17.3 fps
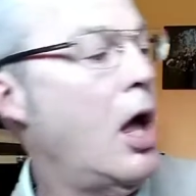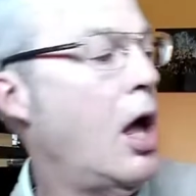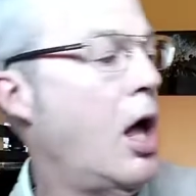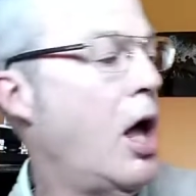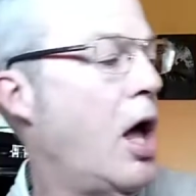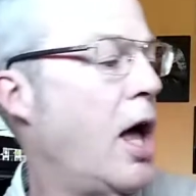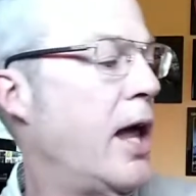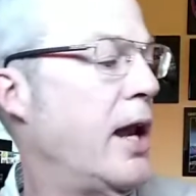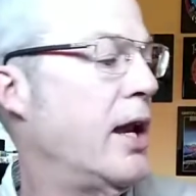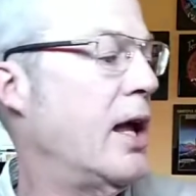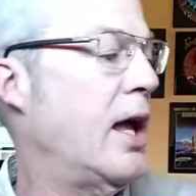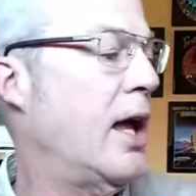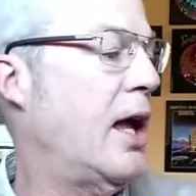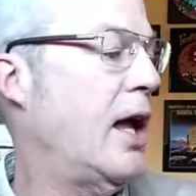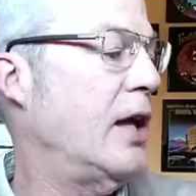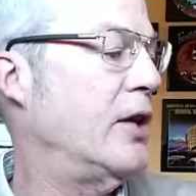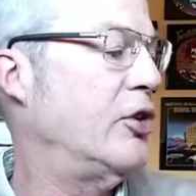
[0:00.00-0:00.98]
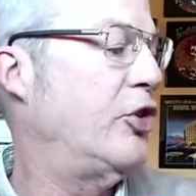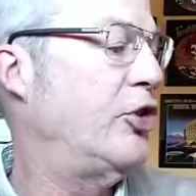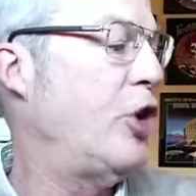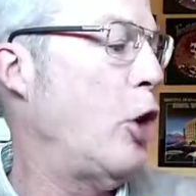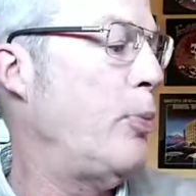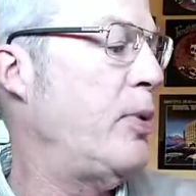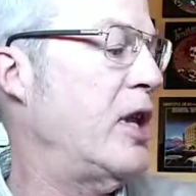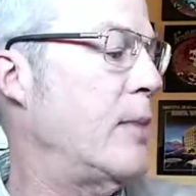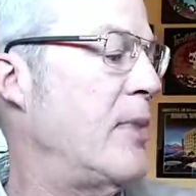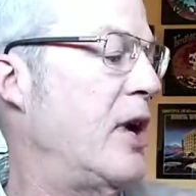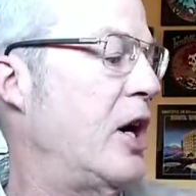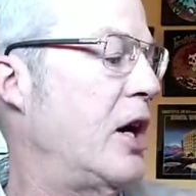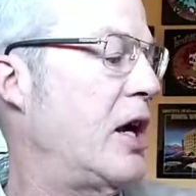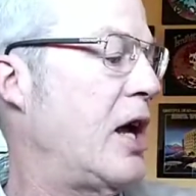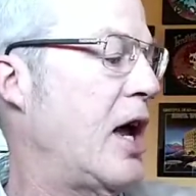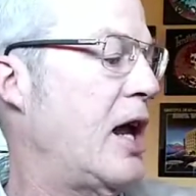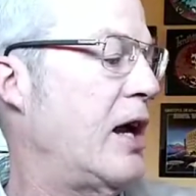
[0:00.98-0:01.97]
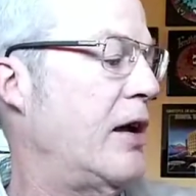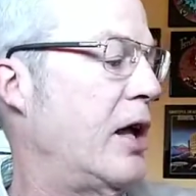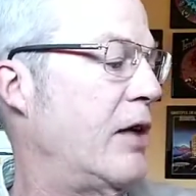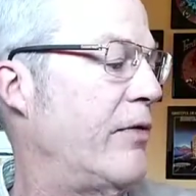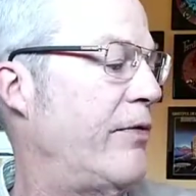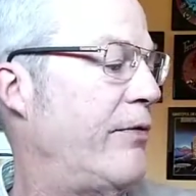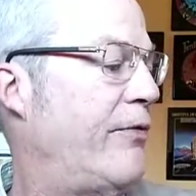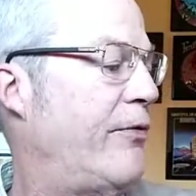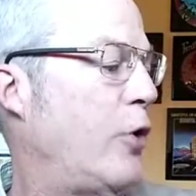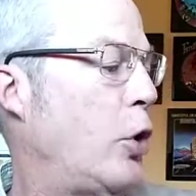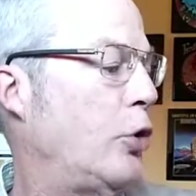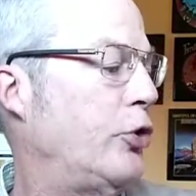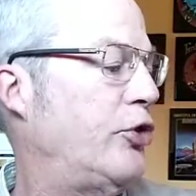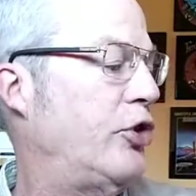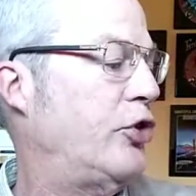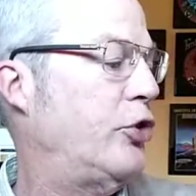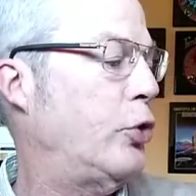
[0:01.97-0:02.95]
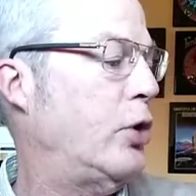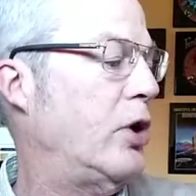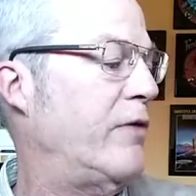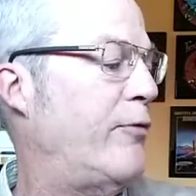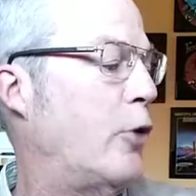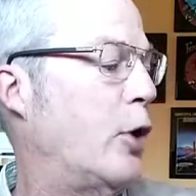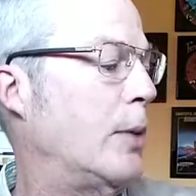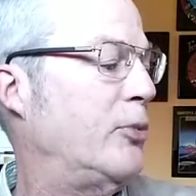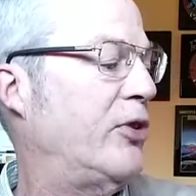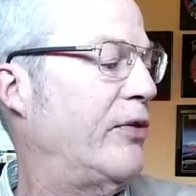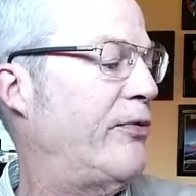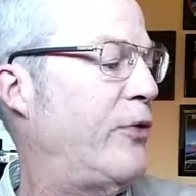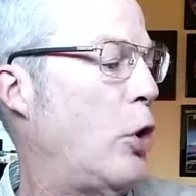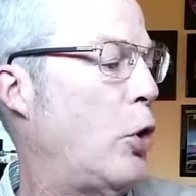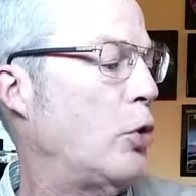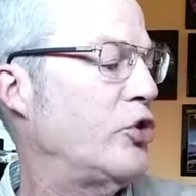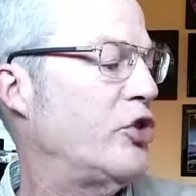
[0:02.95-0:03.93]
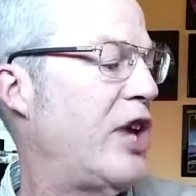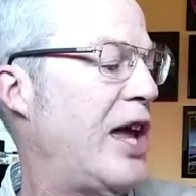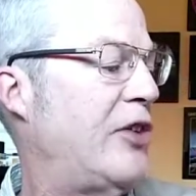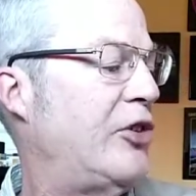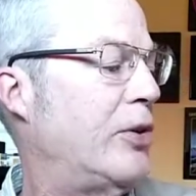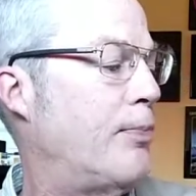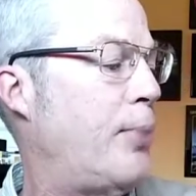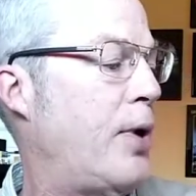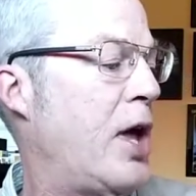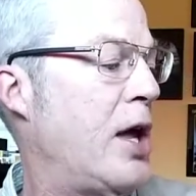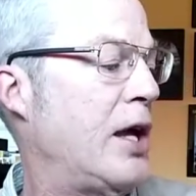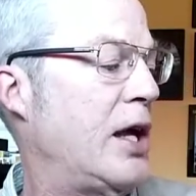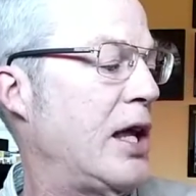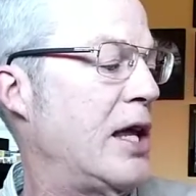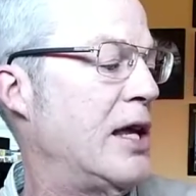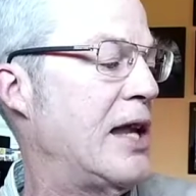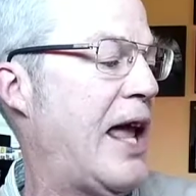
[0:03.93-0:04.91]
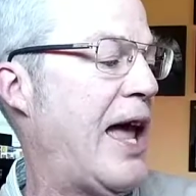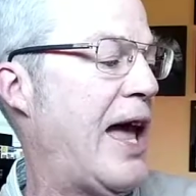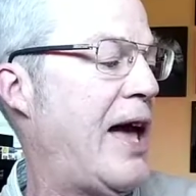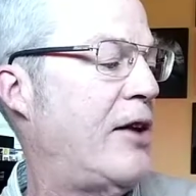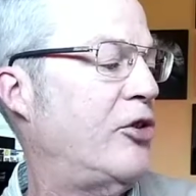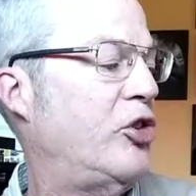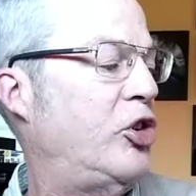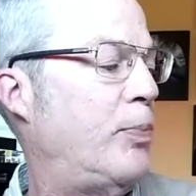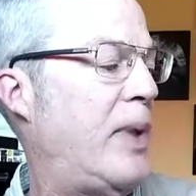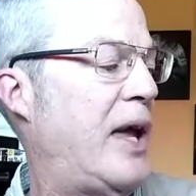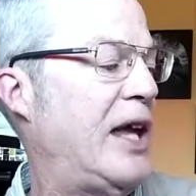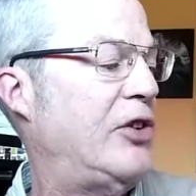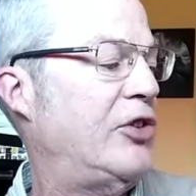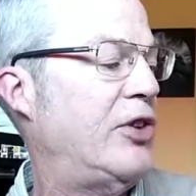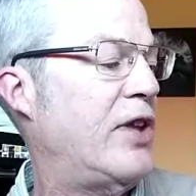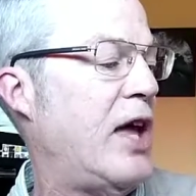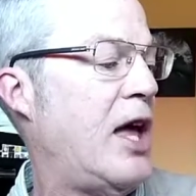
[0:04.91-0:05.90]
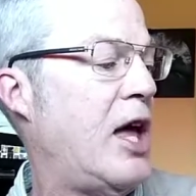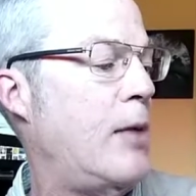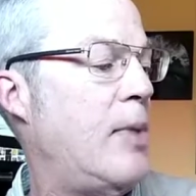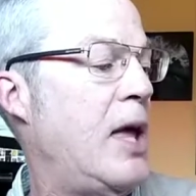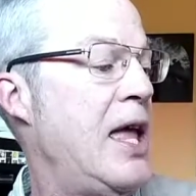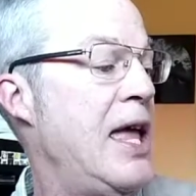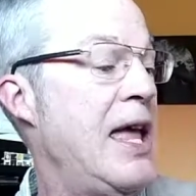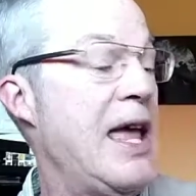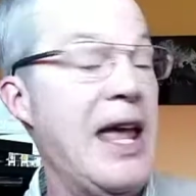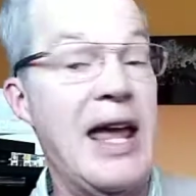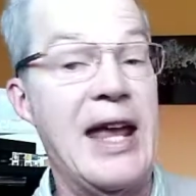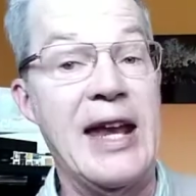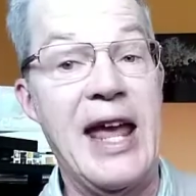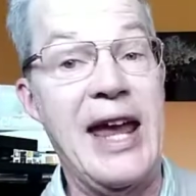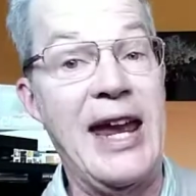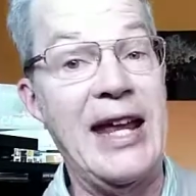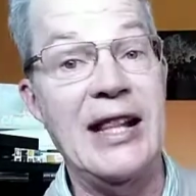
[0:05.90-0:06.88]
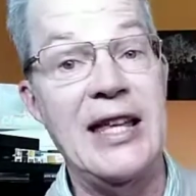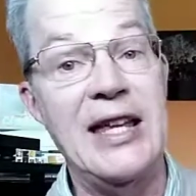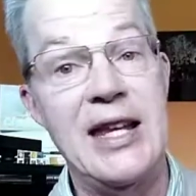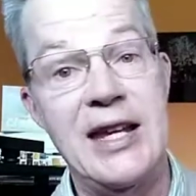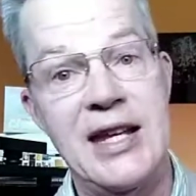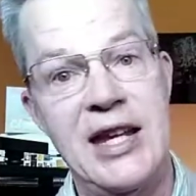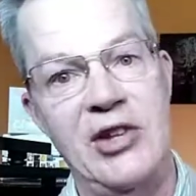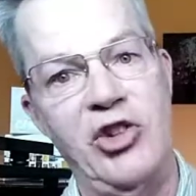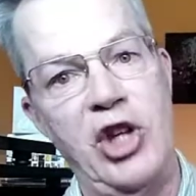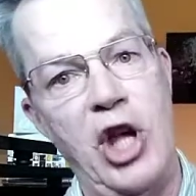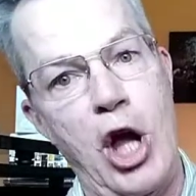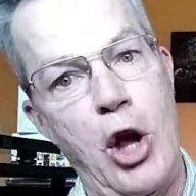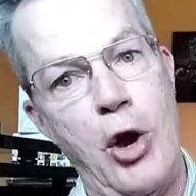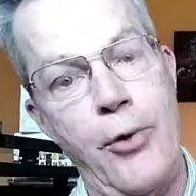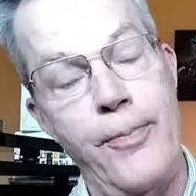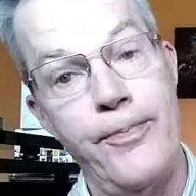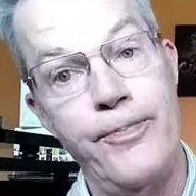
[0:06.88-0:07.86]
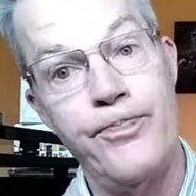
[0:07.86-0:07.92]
on Dystopian Americana folds distorted forms of folk, jazz, and punk into outer space dub and alien disco.